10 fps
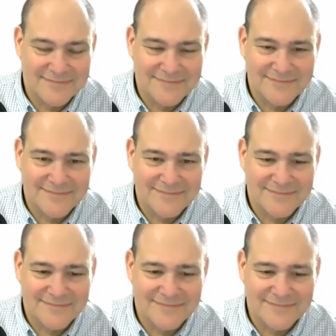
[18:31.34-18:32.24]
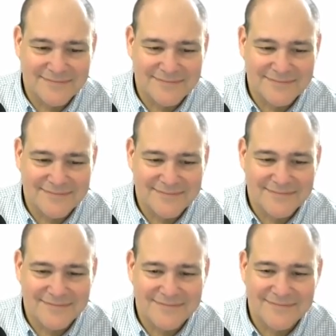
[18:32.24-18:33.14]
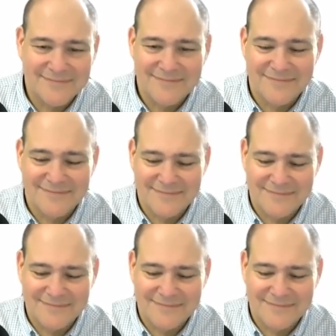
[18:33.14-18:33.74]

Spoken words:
(not speaking)